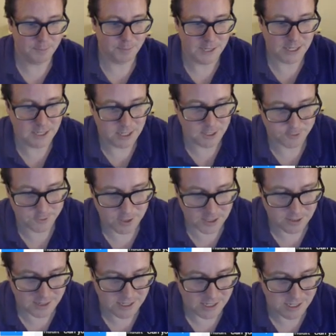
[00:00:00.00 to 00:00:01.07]
be
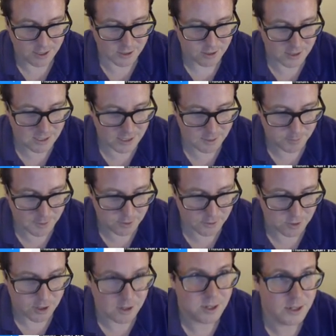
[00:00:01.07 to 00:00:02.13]
different here,
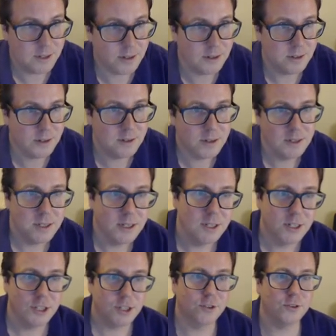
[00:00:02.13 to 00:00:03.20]
Amazon.
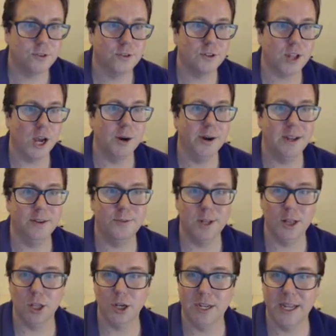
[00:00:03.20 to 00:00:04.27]
So if we
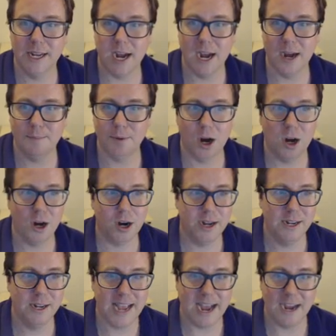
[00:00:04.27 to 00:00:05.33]
look it up
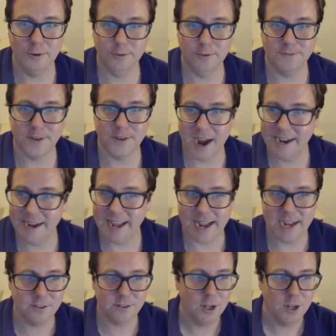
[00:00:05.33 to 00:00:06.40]
on Yahoo
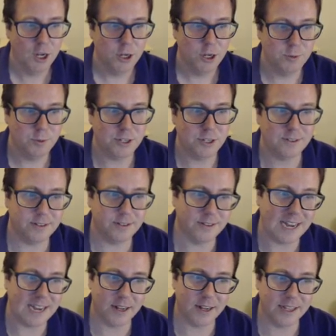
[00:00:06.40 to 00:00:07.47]
Finance, which is
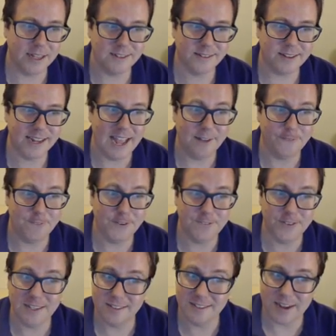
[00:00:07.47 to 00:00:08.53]
Sustainalytics, again,
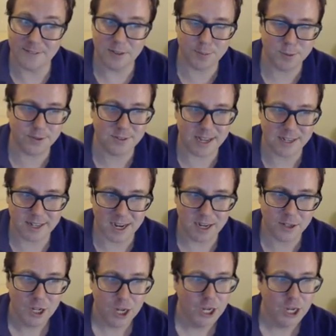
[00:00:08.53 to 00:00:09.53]
57th percentile.